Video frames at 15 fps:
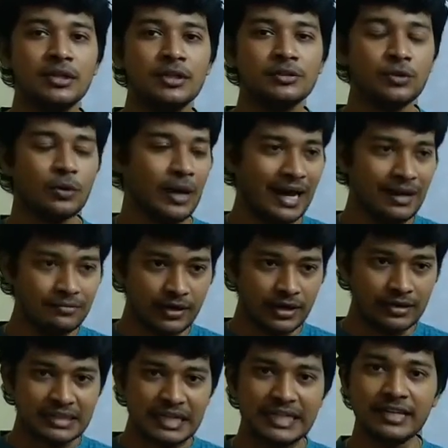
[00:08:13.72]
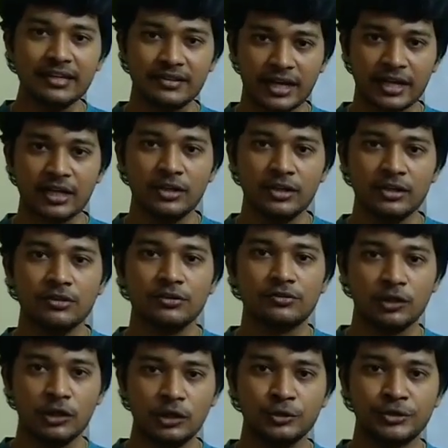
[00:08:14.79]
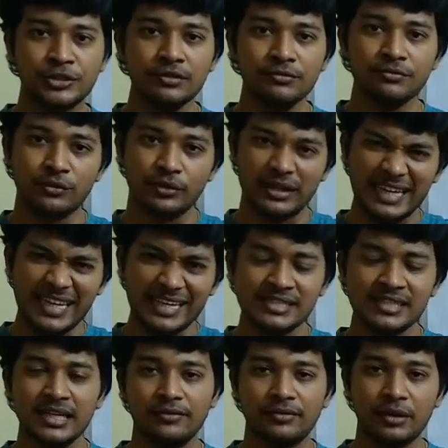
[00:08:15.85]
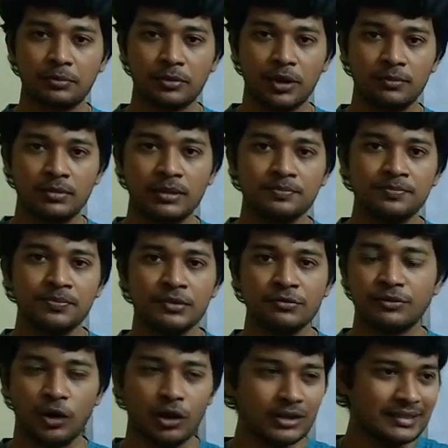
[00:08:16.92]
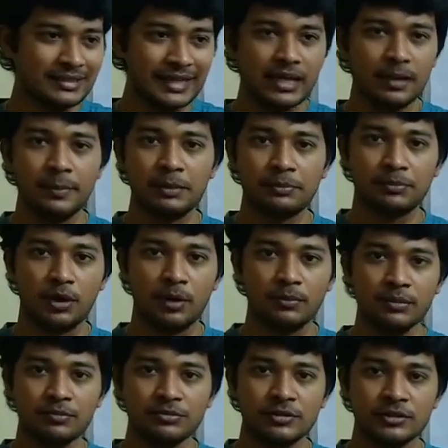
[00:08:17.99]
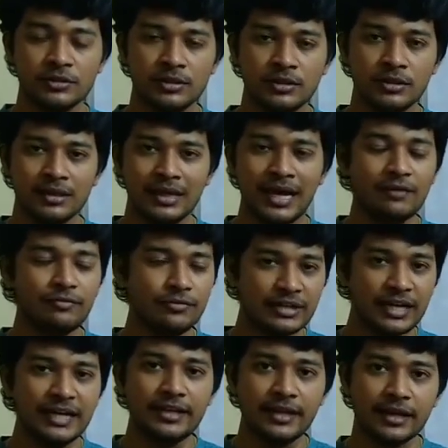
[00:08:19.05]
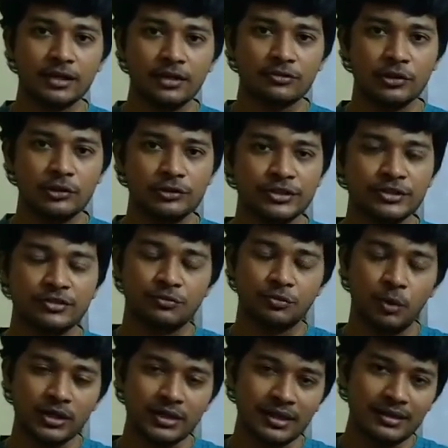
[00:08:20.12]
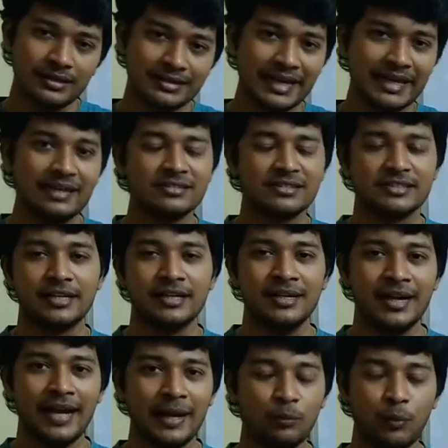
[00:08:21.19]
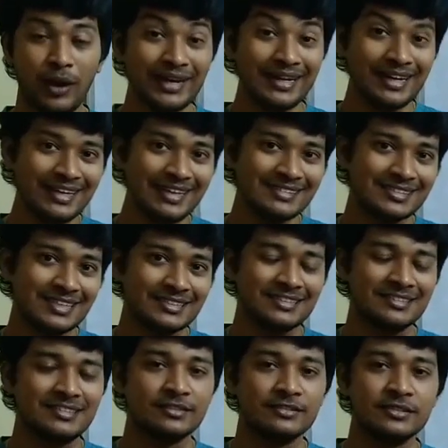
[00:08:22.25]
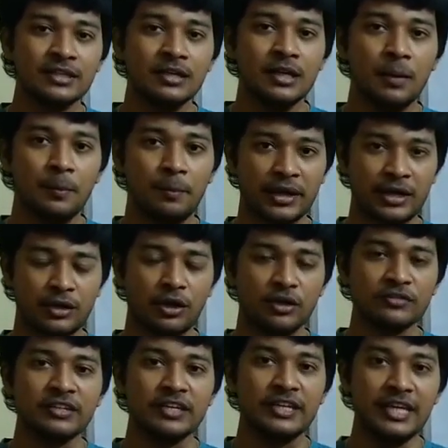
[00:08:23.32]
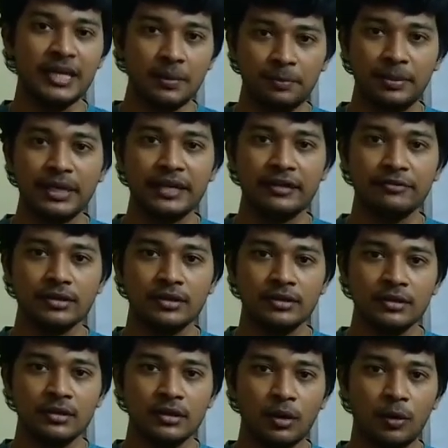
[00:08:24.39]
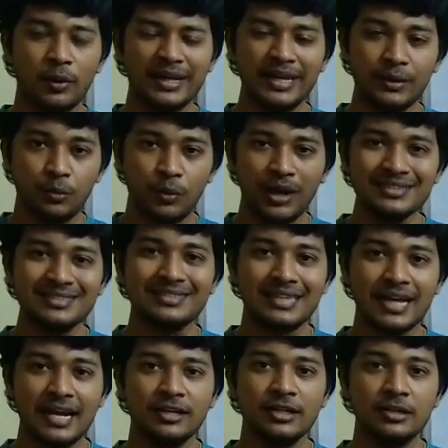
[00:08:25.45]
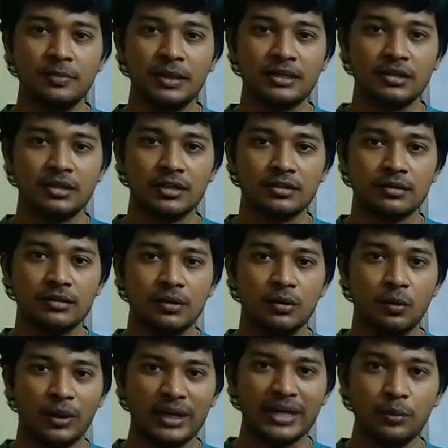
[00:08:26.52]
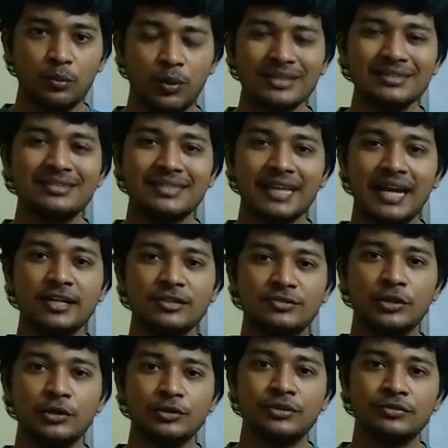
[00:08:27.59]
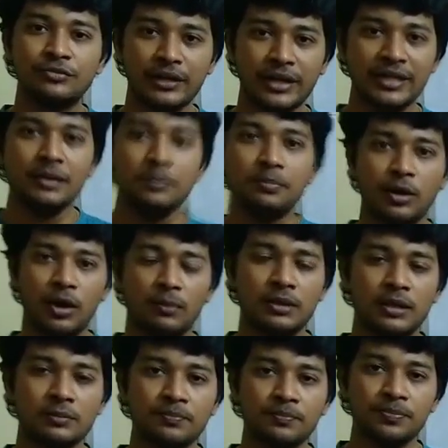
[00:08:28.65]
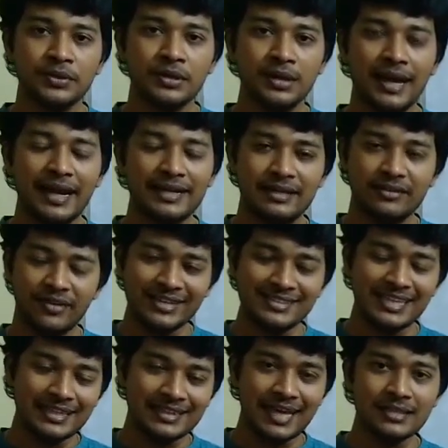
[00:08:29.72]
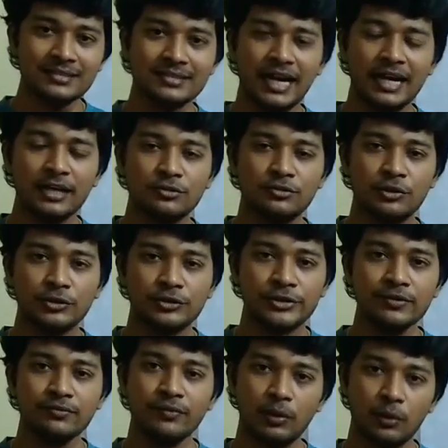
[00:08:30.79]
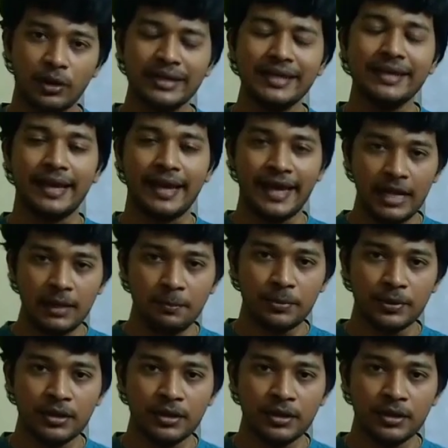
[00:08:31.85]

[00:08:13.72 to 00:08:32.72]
So have a ready reckoner solution for each and every problem. For all the tailor-made problems, have ready reckoner solutions is what Taylor said. And why did he suggest this? Because he believed only one standard method, only one standard solution for any problem, and devising that standard solution will only help